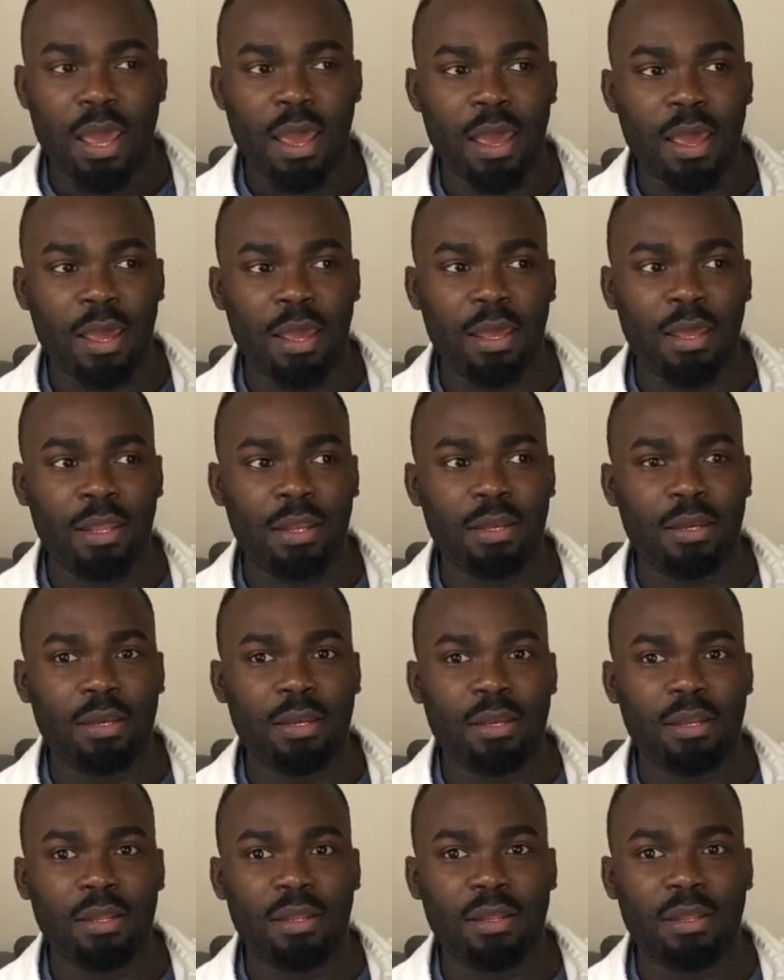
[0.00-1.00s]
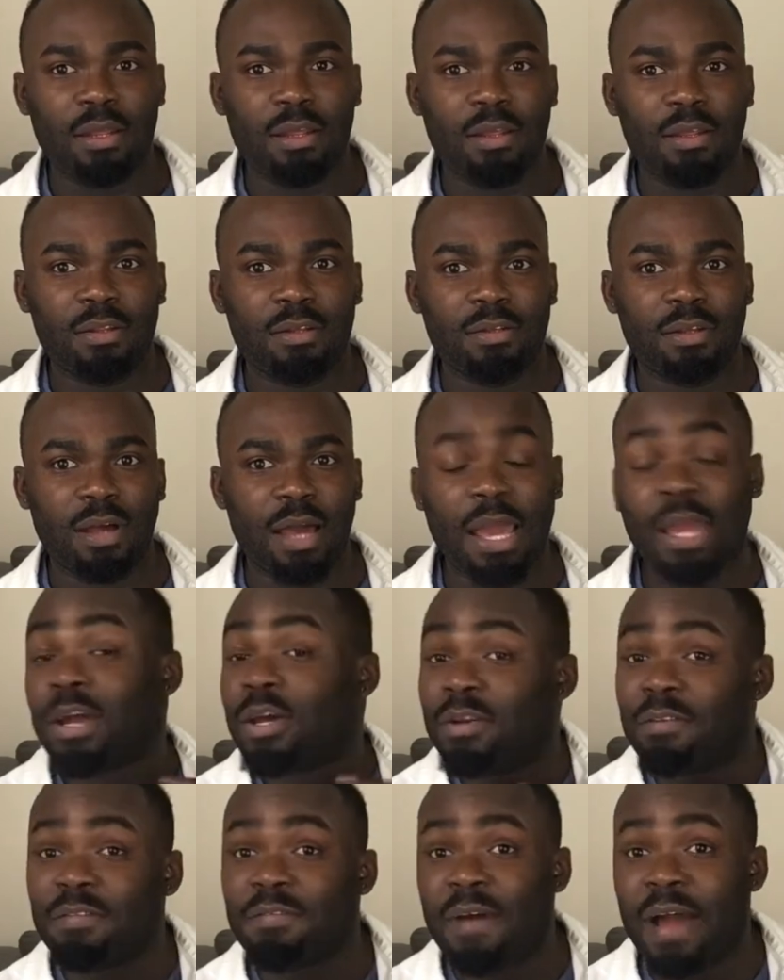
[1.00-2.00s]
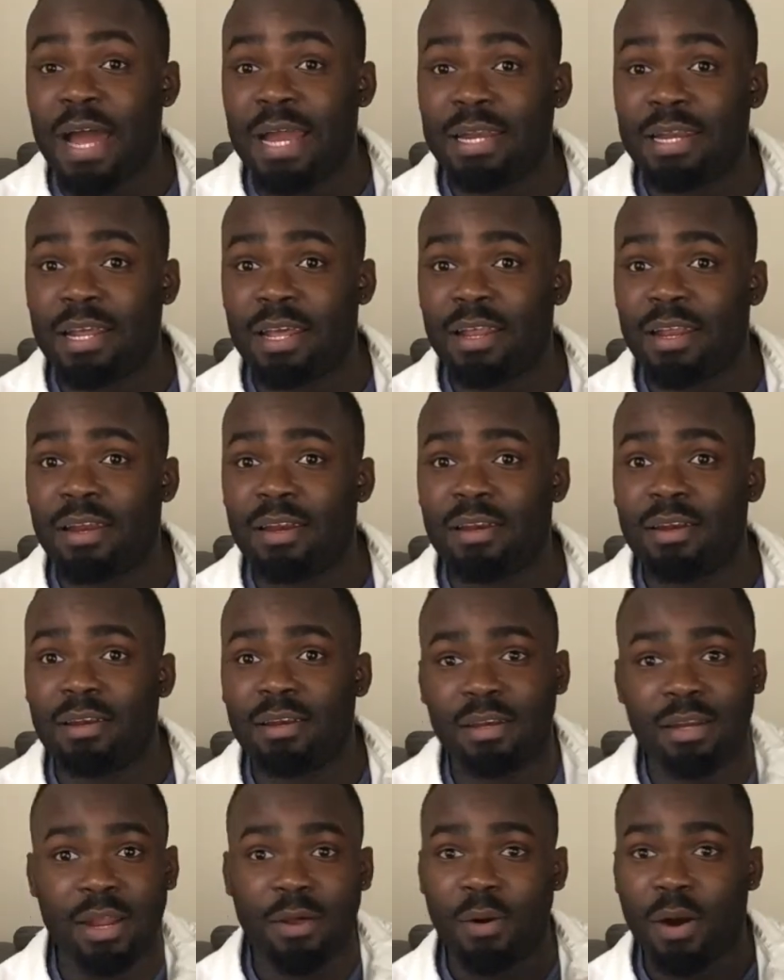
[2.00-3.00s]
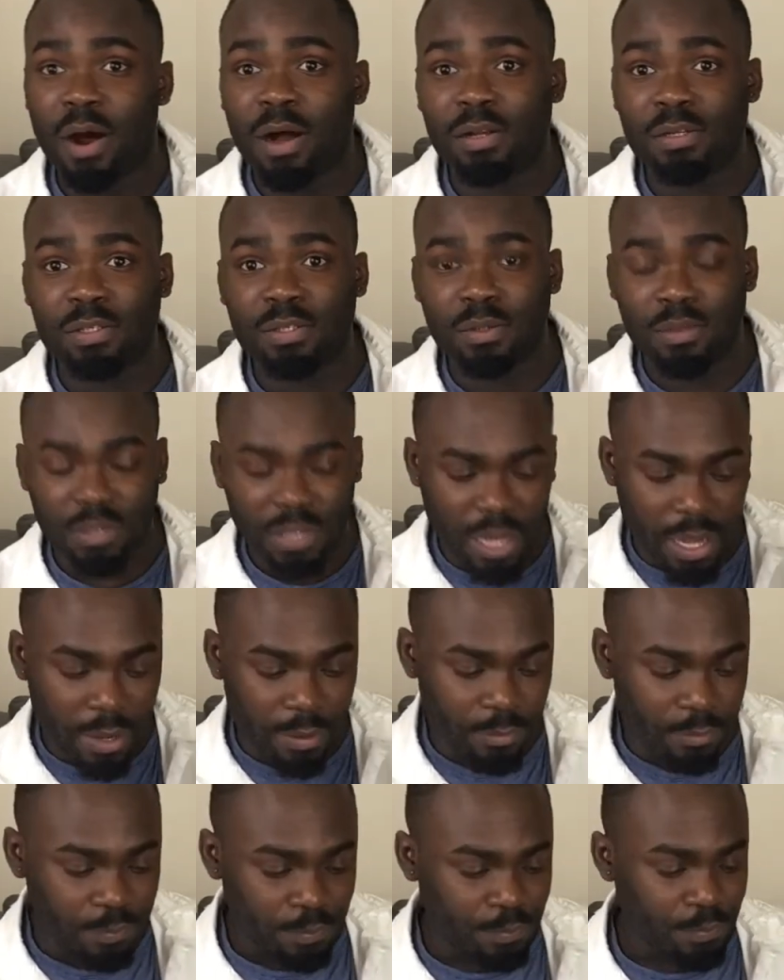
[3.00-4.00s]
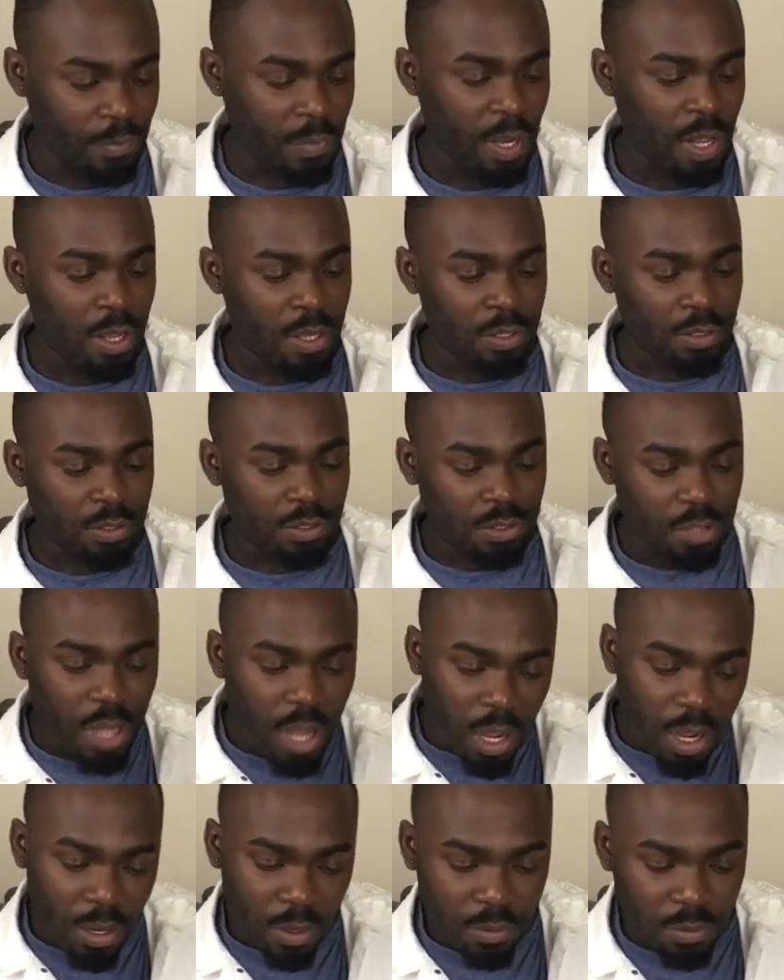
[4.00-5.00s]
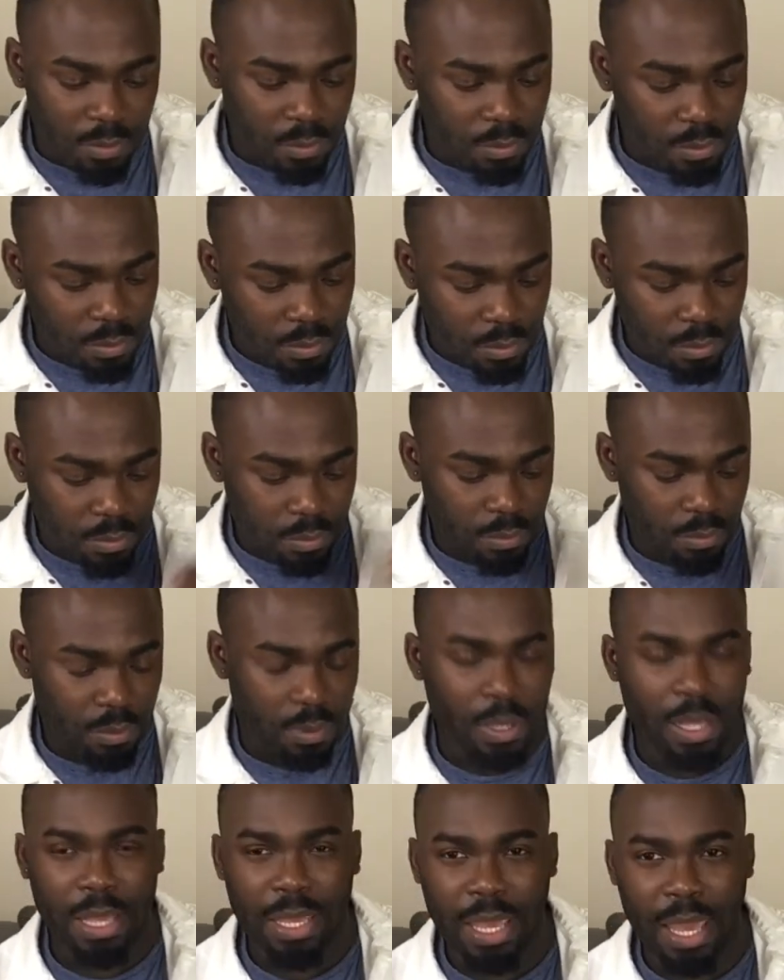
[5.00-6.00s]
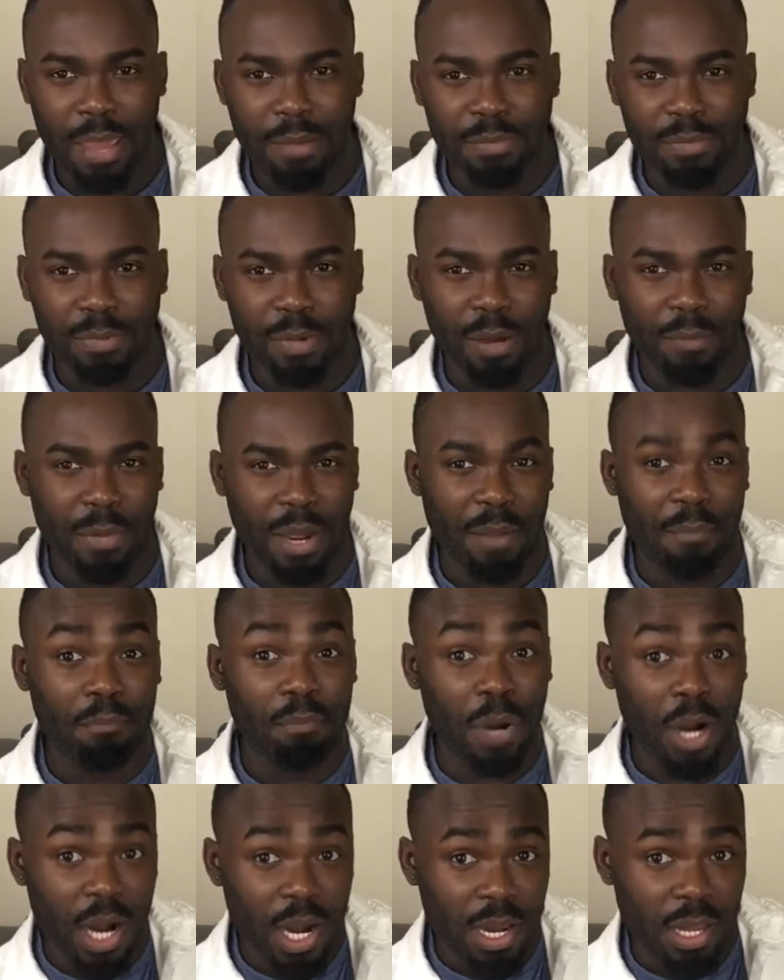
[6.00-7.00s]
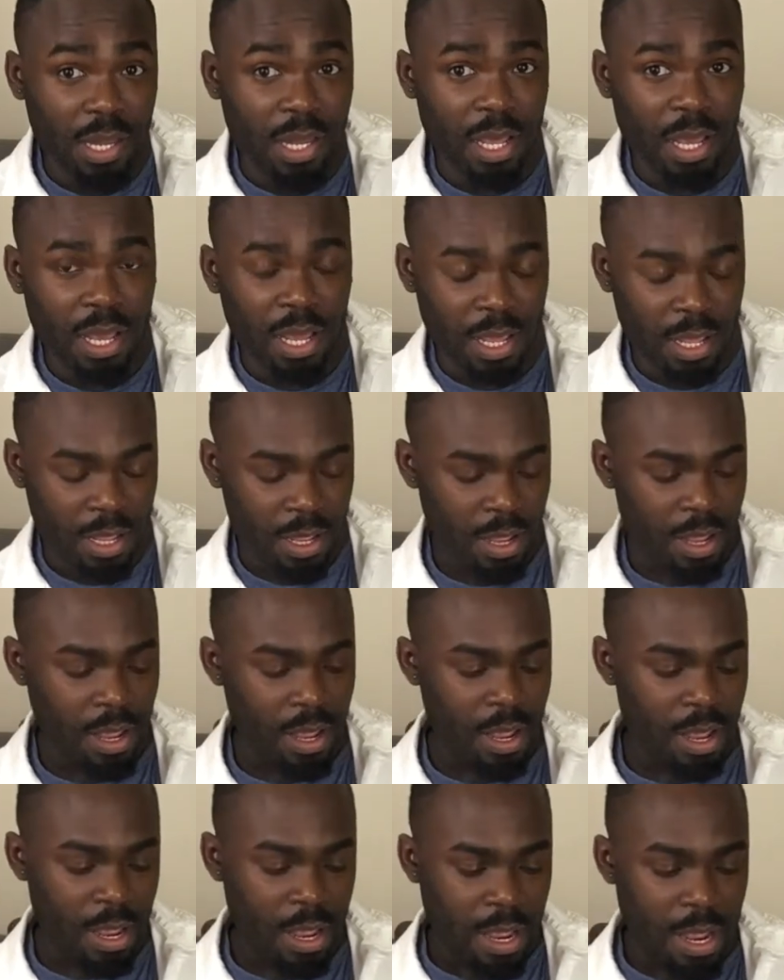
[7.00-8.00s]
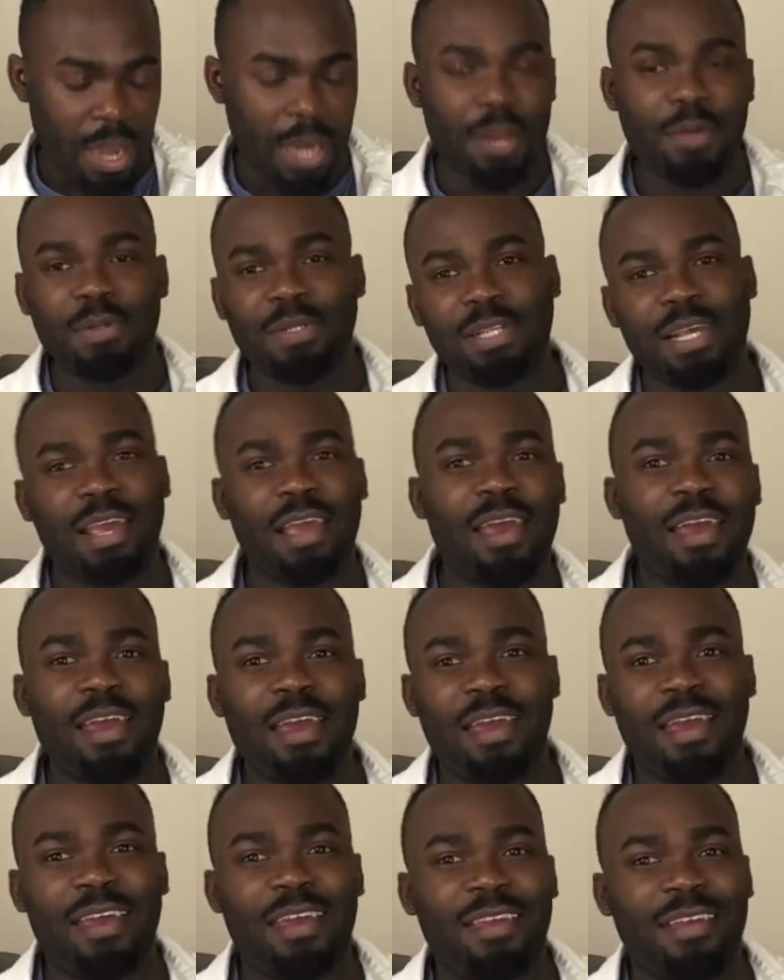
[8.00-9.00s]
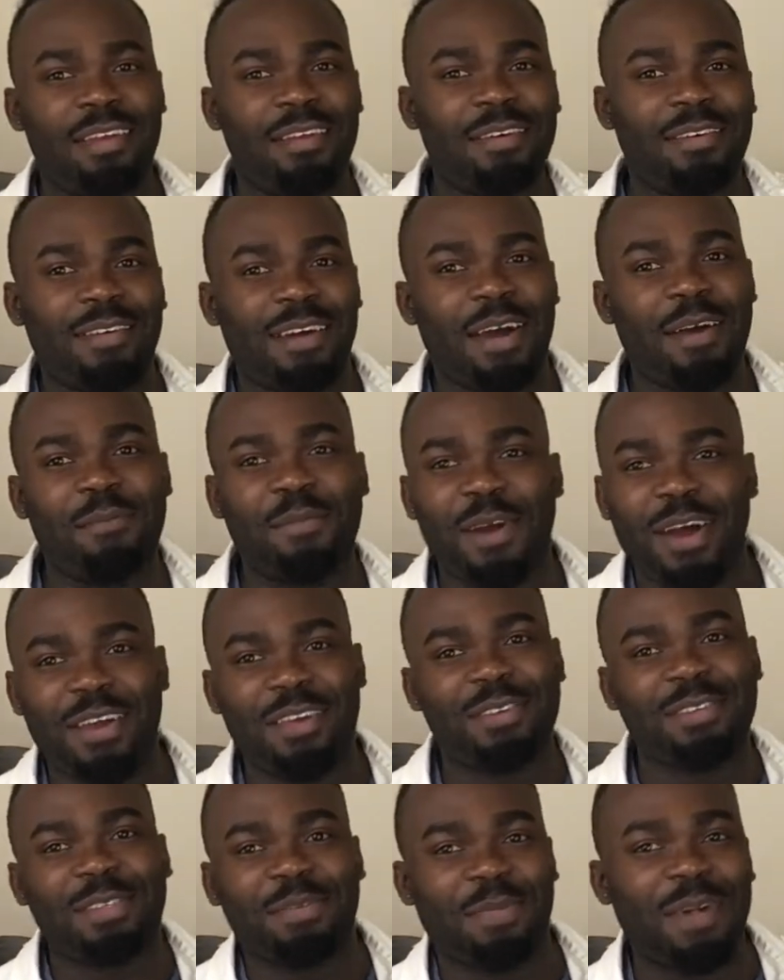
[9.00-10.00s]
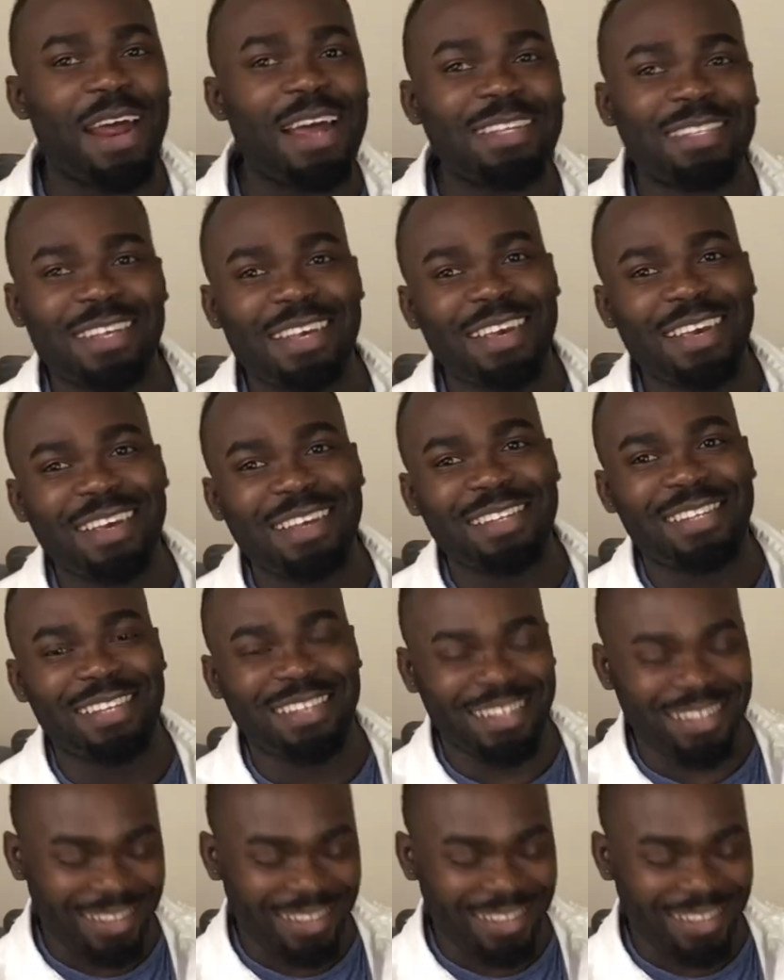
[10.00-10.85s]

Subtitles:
And I couldn't find it. They were all sold out. So it came on my birthday and he was like, hey, you know, I brought you surprises.